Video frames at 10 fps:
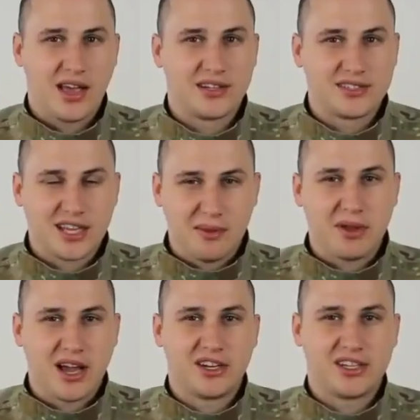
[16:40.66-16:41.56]
And tell
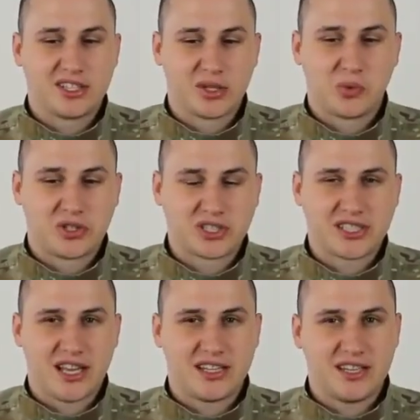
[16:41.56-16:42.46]
me, how does it work
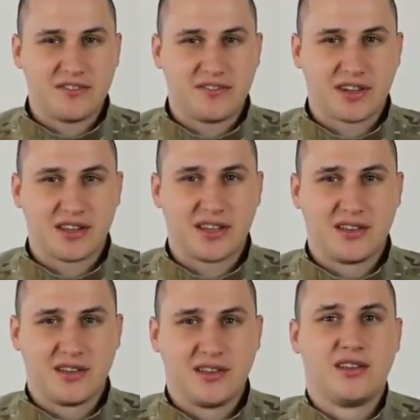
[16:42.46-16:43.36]
scientifically?